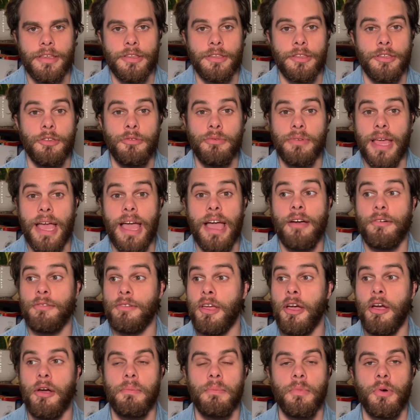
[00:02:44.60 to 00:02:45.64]
you now
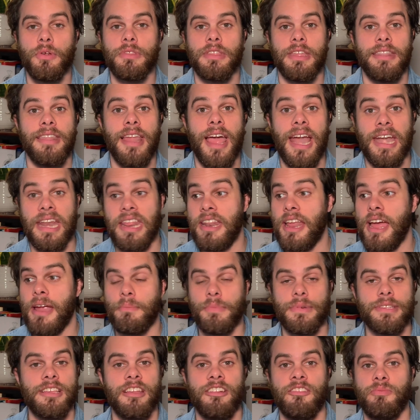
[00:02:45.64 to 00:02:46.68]
know more than
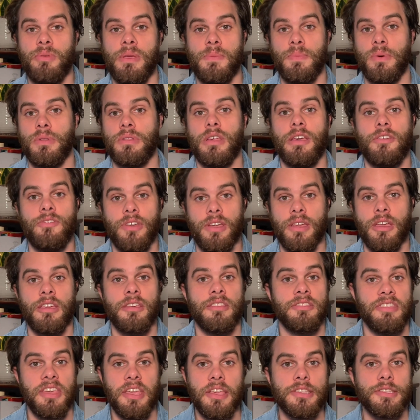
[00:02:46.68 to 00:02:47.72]
99% of people living
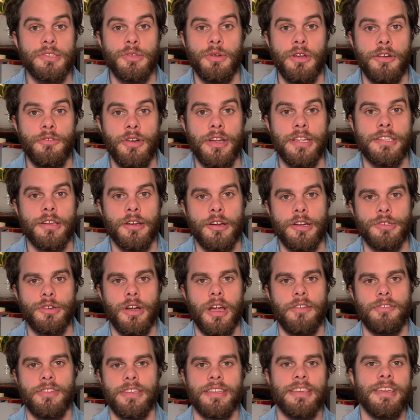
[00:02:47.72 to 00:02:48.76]
the history of race car
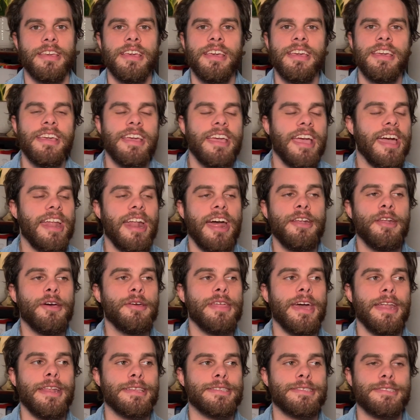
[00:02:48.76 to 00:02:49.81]
driving. And I know
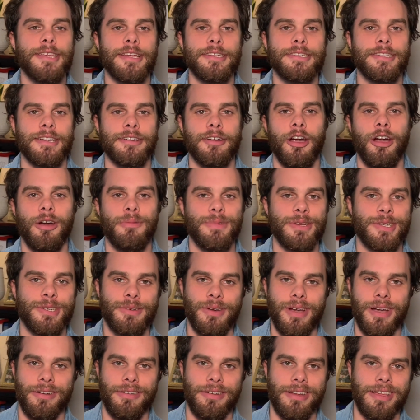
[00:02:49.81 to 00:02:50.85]
that is such an
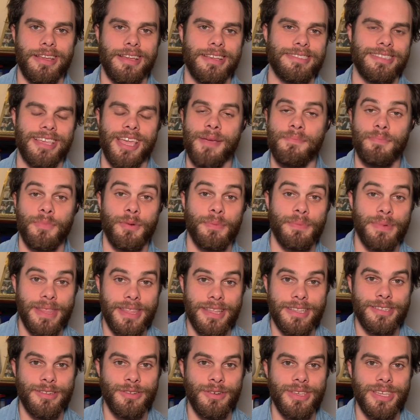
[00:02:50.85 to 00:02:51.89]
arbitrary example, but
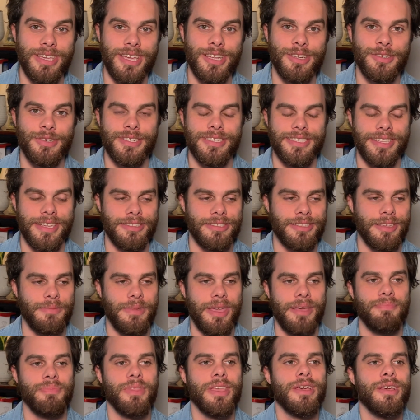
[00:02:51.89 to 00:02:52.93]
it's really interesting to
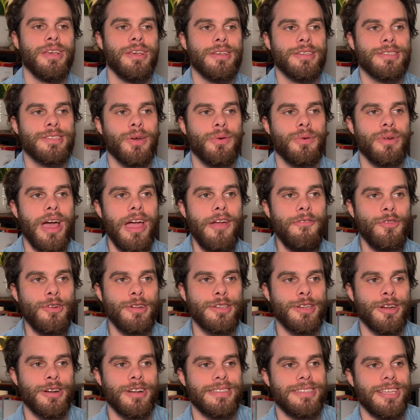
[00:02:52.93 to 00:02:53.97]
me. So when I
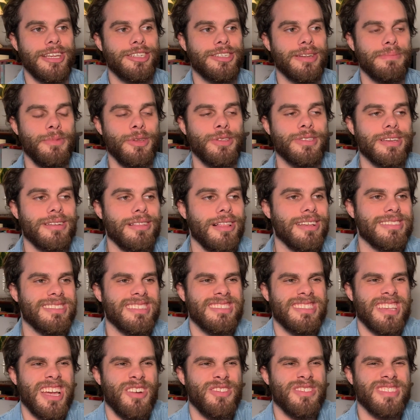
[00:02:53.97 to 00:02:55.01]
first started teaching music
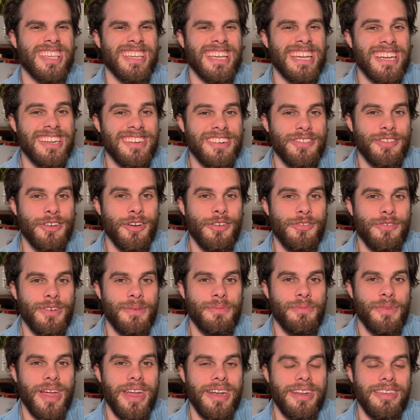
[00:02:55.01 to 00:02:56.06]
lessons, I was like, I don't know if
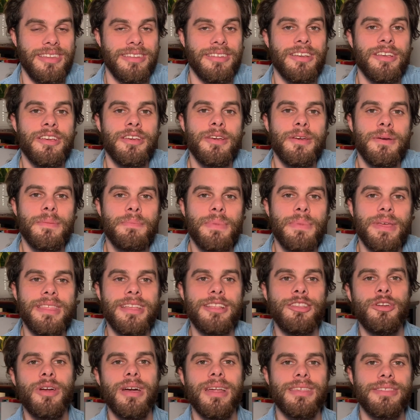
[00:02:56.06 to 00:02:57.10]
I'm ready. But
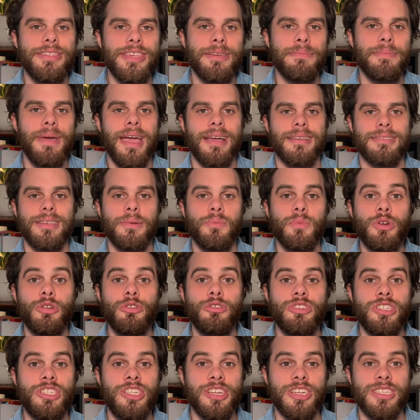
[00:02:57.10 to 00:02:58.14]
then you gotta think back, someone
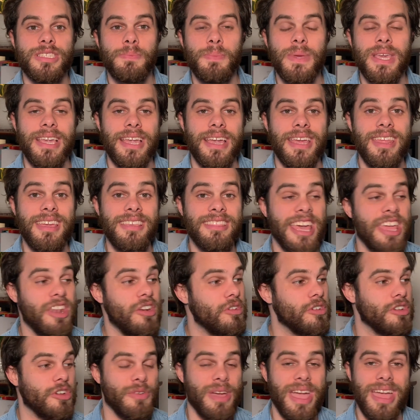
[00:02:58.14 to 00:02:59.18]
who's just beginning, they
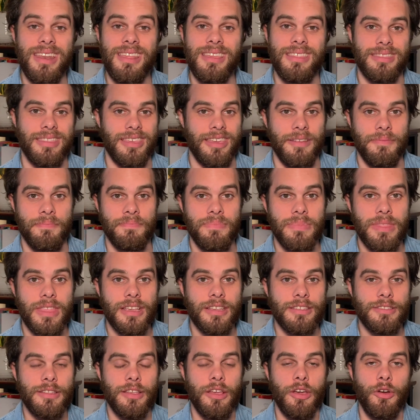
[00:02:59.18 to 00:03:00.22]
don't know anything.
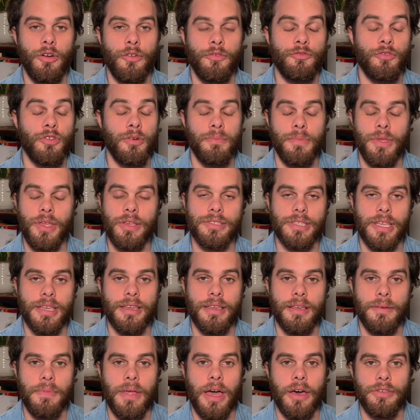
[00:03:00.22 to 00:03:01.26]
So for
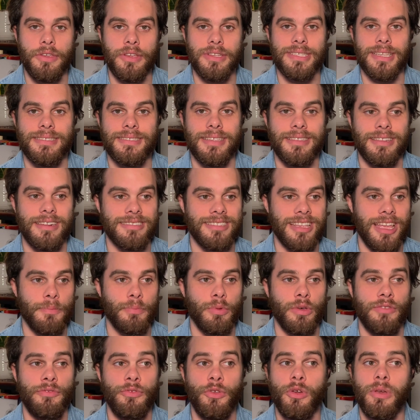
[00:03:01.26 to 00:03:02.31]
music, I'll use as an
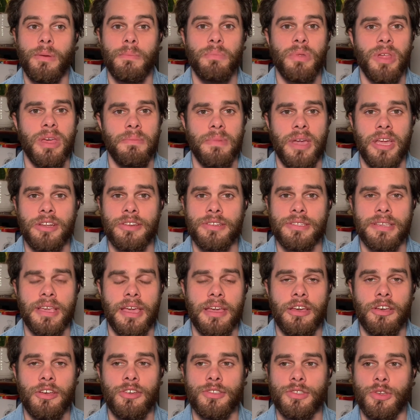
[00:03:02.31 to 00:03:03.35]
example. If you can play major
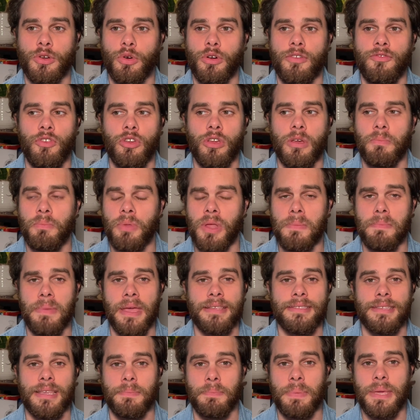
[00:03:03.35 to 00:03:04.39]
scales, or if you can play
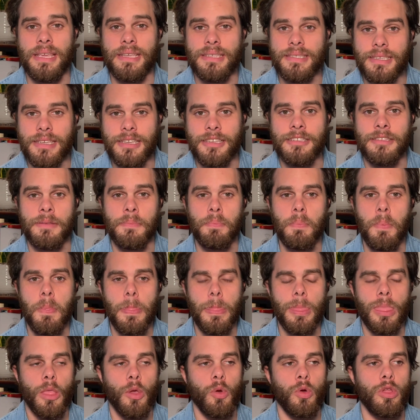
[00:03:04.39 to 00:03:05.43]
basic pieces,
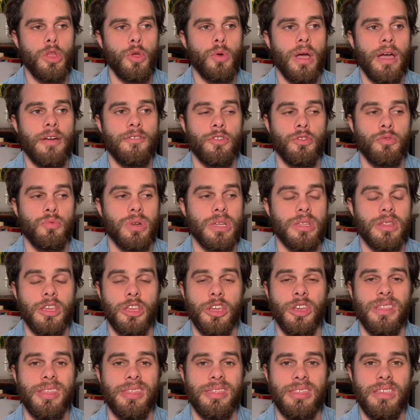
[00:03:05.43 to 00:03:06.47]
or you have a really
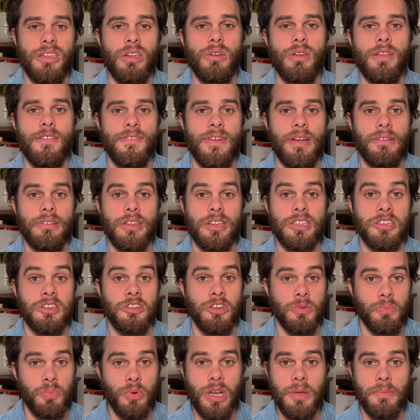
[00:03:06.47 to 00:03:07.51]
good theory foundation,
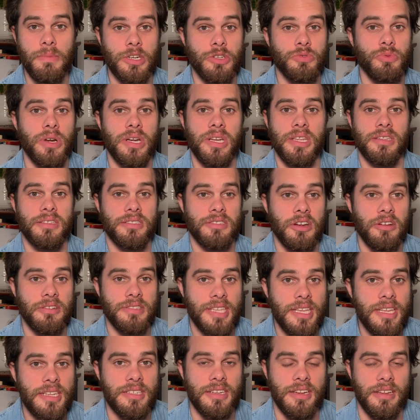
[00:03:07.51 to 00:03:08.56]
you're pretty much ready to start
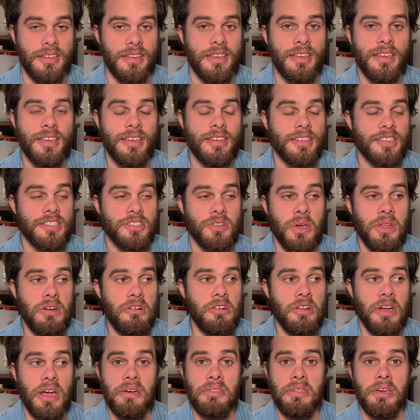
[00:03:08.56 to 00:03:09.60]
teaching. So I don't
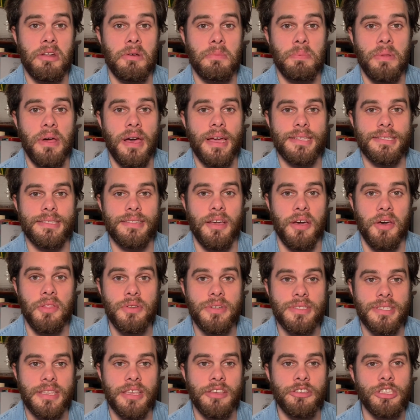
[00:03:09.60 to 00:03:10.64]
know how that applies to
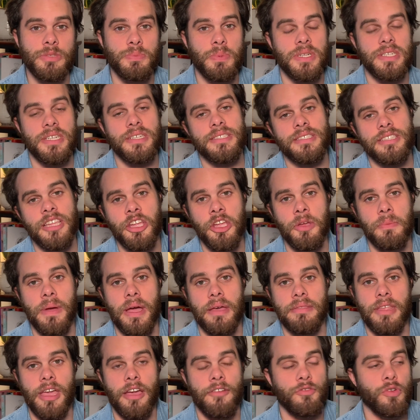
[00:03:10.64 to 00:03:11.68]
other skills, but just think
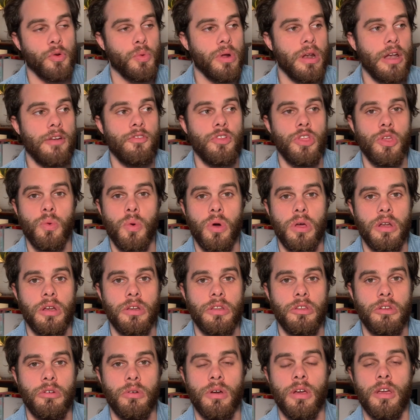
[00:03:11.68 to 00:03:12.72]
about that for whatever you want to
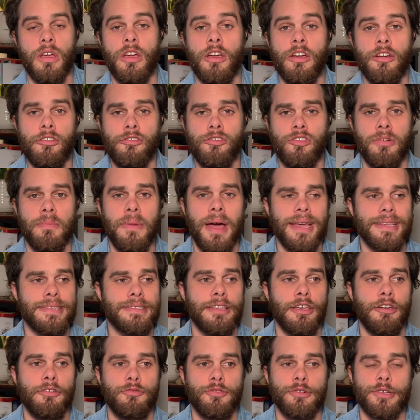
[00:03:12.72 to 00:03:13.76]
do. For
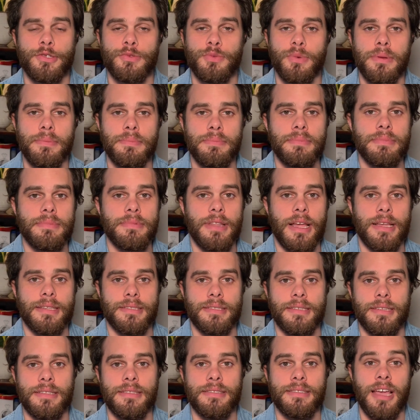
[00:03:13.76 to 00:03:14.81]
myself, for swim
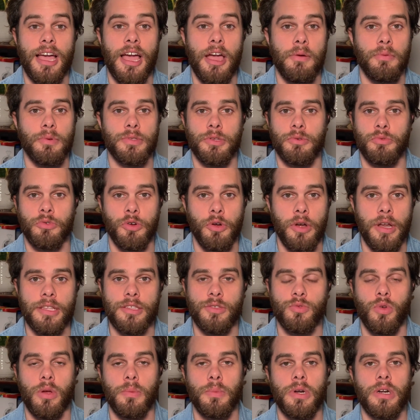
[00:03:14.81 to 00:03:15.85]
lessons, I was a great
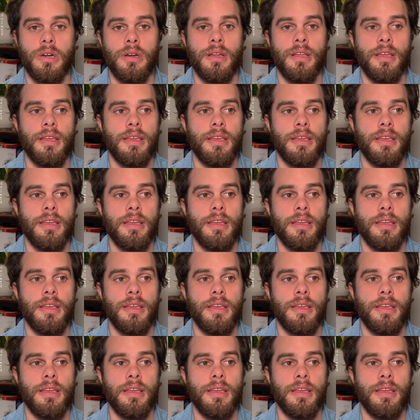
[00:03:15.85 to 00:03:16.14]
swimmer,